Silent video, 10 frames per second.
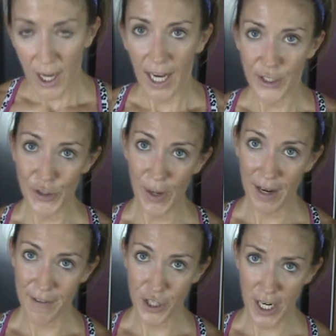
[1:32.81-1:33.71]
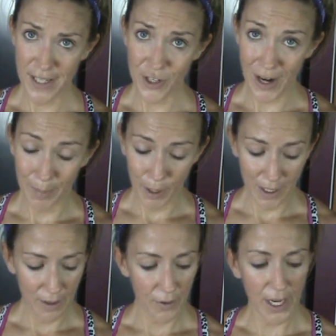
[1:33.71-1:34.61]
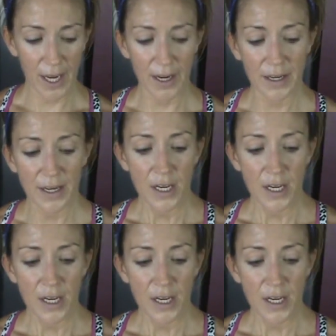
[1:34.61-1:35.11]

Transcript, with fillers: I do have the chest strap on, okay?